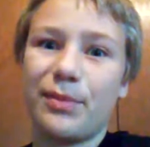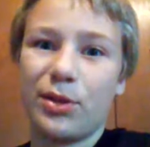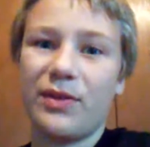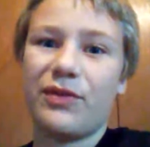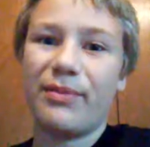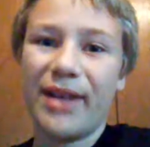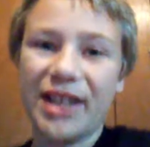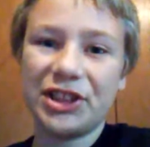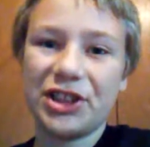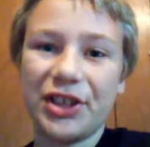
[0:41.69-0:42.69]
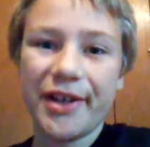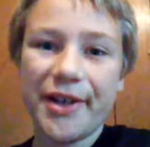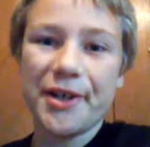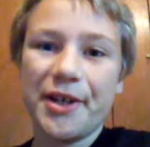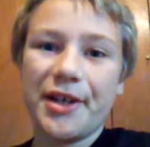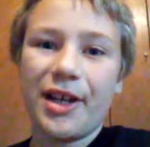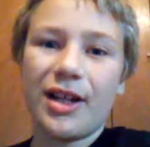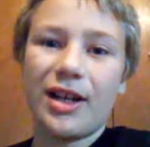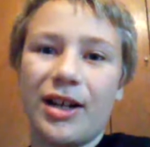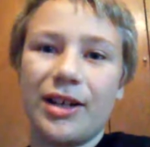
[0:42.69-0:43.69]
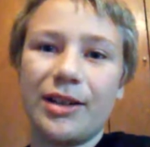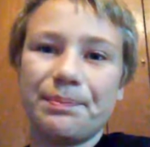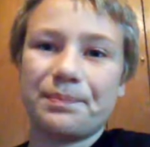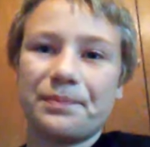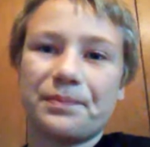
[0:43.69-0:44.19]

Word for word: more information. Um,